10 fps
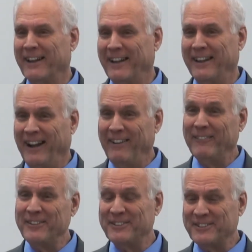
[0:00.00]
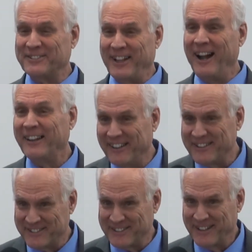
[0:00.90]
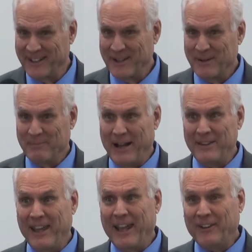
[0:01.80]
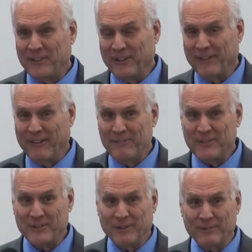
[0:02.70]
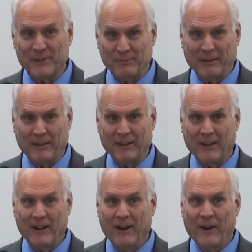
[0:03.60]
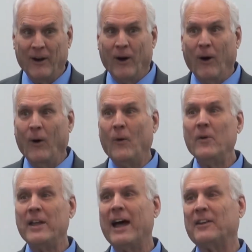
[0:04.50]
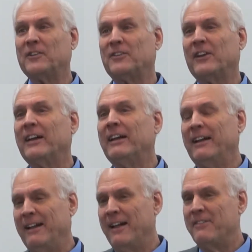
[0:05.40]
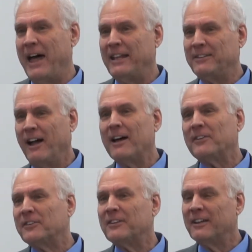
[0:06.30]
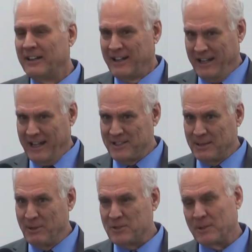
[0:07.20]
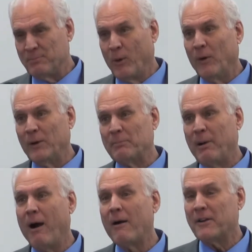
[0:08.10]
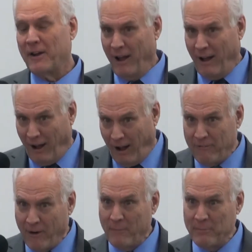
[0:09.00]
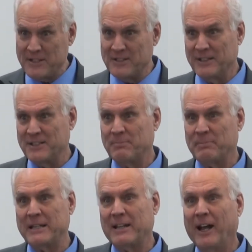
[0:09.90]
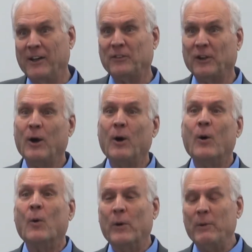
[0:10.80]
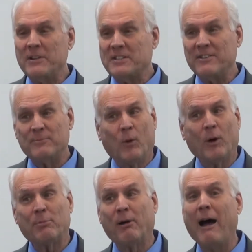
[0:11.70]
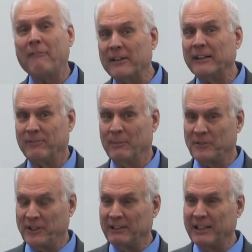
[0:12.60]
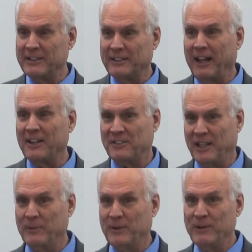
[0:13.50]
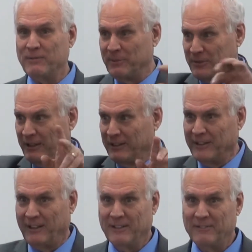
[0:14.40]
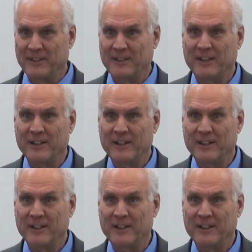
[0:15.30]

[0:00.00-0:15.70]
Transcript: And I was astonished by answer of the silversmith. Oh, yes, that dust is the most important part of our business because we receive more profit from selling the dust than we do from selling all of the